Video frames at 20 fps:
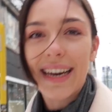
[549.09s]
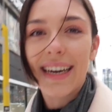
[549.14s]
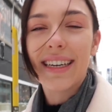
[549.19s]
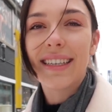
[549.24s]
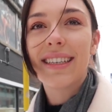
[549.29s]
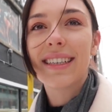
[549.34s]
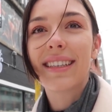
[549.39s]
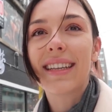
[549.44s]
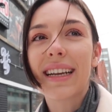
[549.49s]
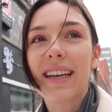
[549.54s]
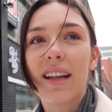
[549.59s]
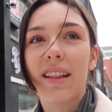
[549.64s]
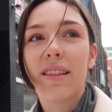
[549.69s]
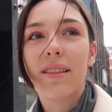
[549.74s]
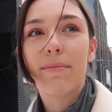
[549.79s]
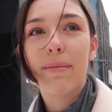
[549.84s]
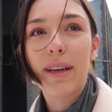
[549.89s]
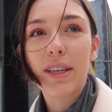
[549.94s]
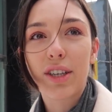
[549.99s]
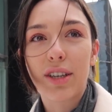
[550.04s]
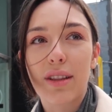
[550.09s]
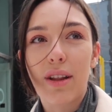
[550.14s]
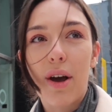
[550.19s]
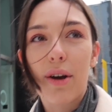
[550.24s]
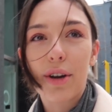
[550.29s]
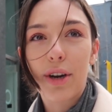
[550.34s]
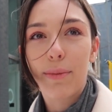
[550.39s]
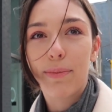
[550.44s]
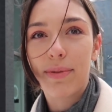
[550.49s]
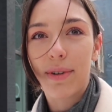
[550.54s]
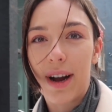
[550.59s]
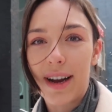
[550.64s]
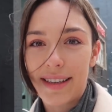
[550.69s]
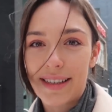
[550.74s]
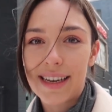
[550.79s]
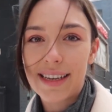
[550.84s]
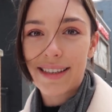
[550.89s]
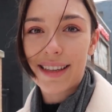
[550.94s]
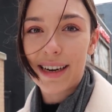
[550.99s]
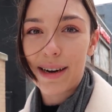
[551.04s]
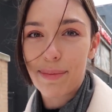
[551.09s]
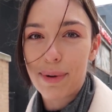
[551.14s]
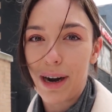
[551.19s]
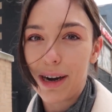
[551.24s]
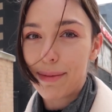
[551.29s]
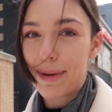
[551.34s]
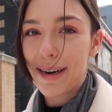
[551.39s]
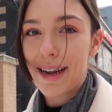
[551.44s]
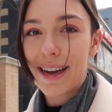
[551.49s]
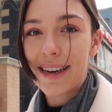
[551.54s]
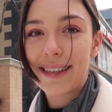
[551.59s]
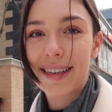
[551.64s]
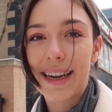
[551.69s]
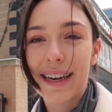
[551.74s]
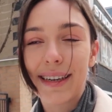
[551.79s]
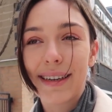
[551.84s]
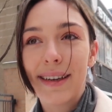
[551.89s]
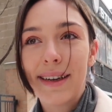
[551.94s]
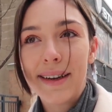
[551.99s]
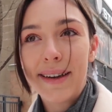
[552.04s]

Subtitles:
and it's just like a much longer process than apartment hunting.